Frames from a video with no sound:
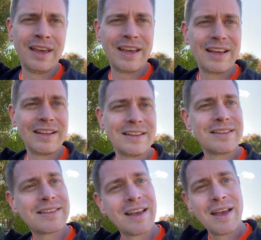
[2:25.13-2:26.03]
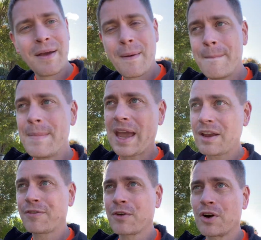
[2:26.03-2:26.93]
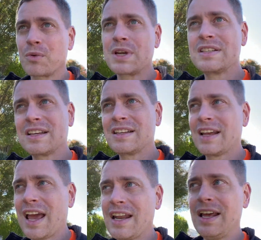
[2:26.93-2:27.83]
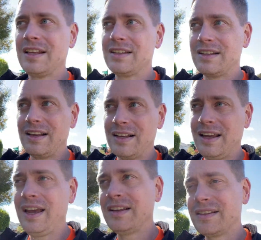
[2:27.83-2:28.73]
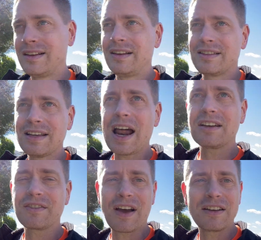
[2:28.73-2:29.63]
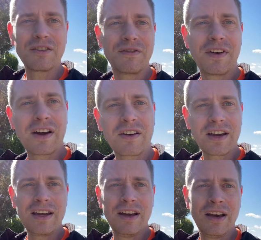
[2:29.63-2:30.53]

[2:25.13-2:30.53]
It is made for a reason, and it satisfies a very